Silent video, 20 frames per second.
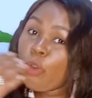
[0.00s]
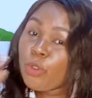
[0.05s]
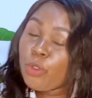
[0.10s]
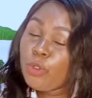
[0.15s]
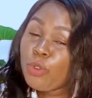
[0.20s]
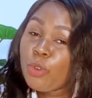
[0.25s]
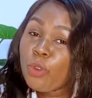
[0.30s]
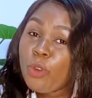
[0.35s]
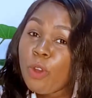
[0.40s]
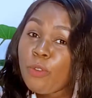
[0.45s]

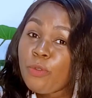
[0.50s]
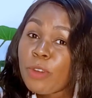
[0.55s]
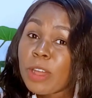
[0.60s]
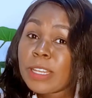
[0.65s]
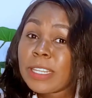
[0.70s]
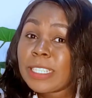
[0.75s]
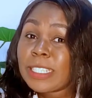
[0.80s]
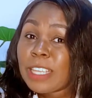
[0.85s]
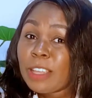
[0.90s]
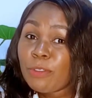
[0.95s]
You go for
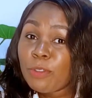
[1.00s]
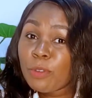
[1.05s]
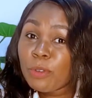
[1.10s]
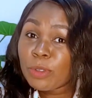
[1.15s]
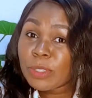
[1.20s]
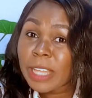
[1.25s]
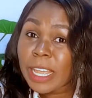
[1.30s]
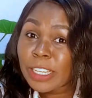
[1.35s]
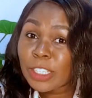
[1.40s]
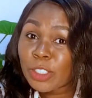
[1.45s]
an
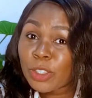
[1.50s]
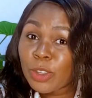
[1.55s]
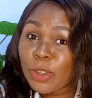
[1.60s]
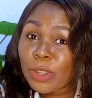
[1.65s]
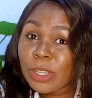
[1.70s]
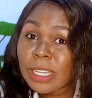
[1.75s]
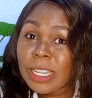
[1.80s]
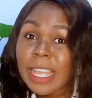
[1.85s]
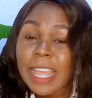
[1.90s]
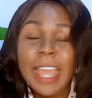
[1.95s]
interview
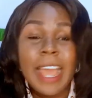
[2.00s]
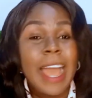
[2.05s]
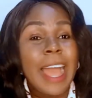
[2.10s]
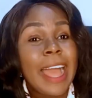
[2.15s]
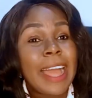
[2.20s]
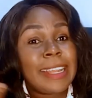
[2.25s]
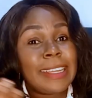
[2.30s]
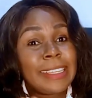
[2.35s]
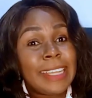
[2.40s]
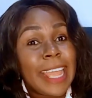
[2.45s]
section
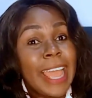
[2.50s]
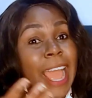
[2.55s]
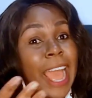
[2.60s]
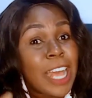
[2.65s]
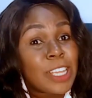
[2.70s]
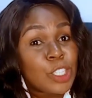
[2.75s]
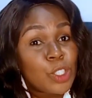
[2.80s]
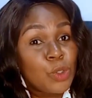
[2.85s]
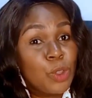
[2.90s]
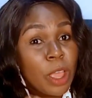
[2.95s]
and they
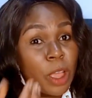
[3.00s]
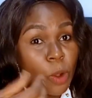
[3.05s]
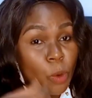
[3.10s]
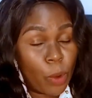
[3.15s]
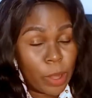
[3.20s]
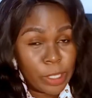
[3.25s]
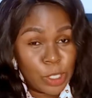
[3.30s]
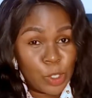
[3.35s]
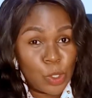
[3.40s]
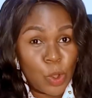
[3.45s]
ask you a
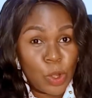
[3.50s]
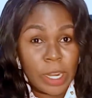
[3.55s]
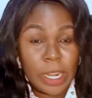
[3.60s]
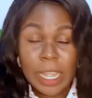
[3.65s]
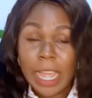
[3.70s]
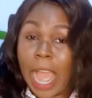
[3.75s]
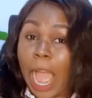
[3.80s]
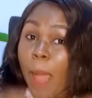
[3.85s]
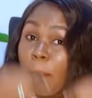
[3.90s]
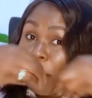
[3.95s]
question
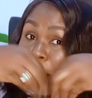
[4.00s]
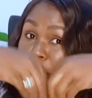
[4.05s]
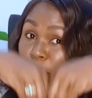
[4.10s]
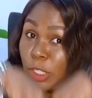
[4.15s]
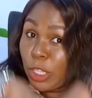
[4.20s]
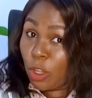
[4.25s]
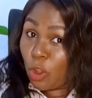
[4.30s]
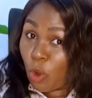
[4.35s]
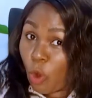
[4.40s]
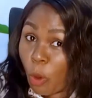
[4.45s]

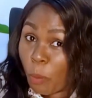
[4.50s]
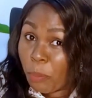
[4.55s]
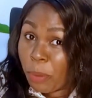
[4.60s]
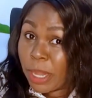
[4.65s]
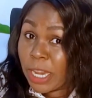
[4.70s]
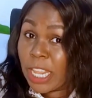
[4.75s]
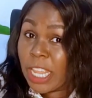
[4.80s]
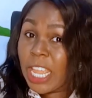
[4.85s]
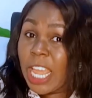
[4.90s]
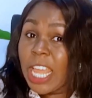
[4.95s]
about the
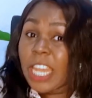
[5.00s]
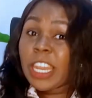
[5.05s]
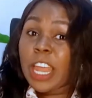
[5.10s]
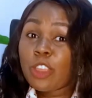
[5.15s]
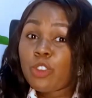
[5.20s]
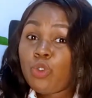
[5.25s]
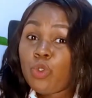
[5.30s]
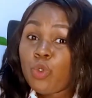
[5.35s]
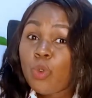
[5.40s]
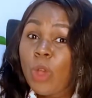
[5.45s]
company
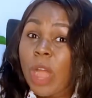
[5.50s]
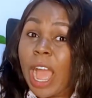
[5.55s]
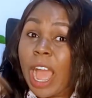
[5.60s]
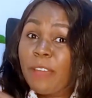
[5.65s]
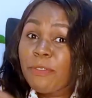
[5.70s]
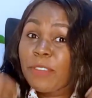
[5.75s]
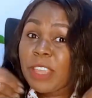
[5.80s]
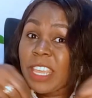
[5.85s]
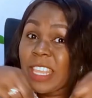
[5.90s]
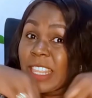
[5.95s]
that you
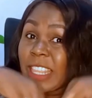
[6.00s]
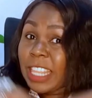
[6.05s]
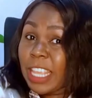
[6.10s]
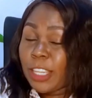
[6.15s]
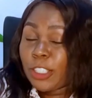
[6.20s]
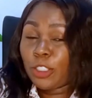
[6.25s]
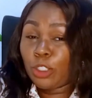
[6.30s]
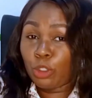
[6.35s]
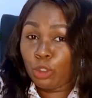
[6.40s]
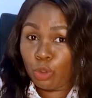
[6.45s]
have
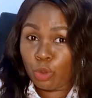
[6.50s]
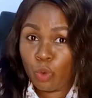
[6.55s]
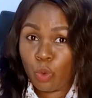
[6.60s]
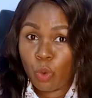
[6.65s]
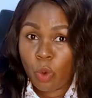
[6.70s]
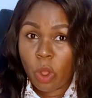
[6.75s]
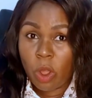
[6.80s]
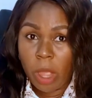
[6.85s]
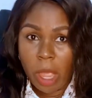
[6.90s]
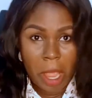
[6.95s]
intentions to
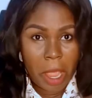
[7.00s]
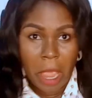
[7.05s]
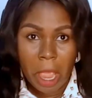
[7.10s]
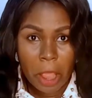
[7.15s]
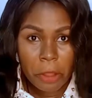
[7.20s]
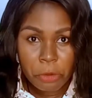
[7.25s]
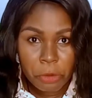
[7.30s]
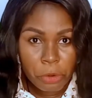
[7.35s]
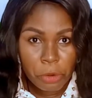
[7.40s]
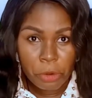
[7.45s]
work
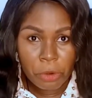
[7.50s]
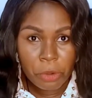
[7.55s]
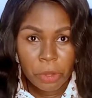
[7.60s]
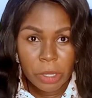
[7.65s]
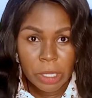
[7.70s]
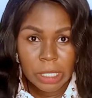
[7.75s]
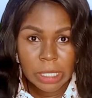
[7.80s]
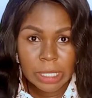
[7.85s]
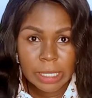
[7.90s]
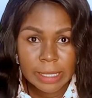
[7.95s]
and you don't
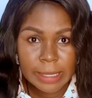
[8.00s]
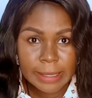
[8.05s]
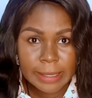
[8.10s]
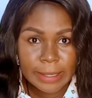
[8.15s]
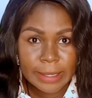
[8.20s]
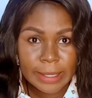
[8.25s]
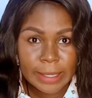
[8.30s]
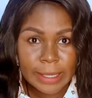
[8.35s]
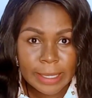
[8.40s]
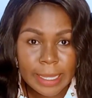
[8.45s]
know
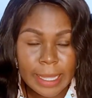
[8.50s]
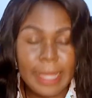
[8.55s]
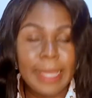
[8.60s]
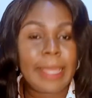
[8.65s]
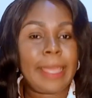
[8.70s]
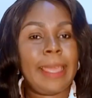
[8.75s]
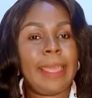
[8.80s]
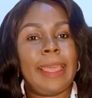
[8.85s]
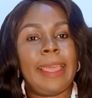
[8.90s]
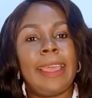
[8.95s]

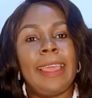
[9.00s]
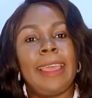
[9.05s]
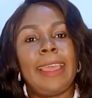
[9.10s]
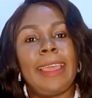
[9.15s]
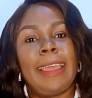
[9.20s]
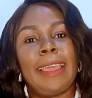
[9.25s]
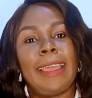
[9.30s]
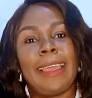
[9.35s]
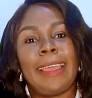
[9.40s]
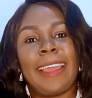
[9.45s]
it.
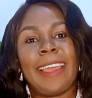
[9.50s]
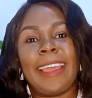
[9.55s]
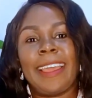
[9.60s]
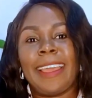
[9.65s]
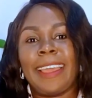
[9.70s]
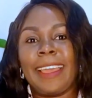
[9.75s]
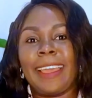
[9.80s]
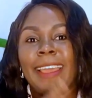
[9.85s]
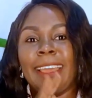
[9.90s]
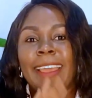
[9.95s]

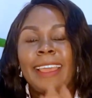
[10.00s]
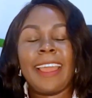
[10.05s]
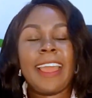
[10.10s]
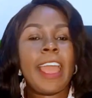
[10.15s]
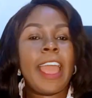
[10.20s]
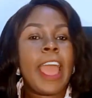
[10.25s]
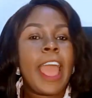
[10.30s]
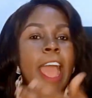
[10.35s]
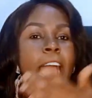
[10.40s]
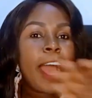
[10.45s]
Hey.
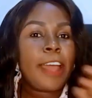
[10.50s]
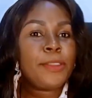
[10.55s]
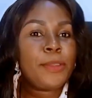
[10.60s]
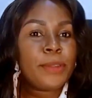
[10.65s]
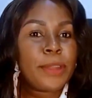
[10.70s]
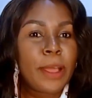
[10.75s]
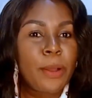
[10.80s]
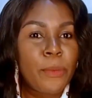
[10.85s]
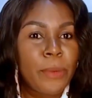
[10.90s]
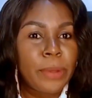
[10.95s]
How do
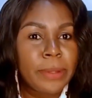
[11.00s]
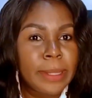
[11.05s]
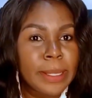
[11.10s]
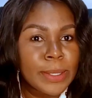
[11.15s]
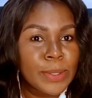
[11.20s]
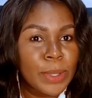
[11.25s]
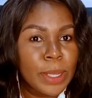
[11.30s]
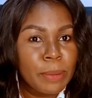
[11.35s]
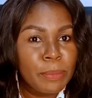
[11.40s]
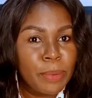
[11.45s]
you now want
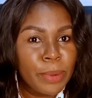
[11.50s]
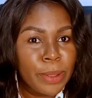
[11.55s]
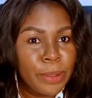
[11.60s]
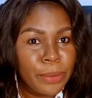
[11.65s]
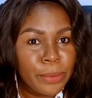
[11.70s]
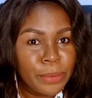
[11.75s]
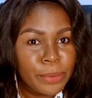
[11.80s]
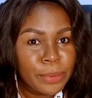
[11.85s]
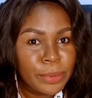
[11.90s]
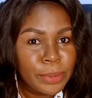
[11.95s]
them to employ
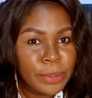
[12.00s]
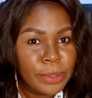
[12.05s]
you?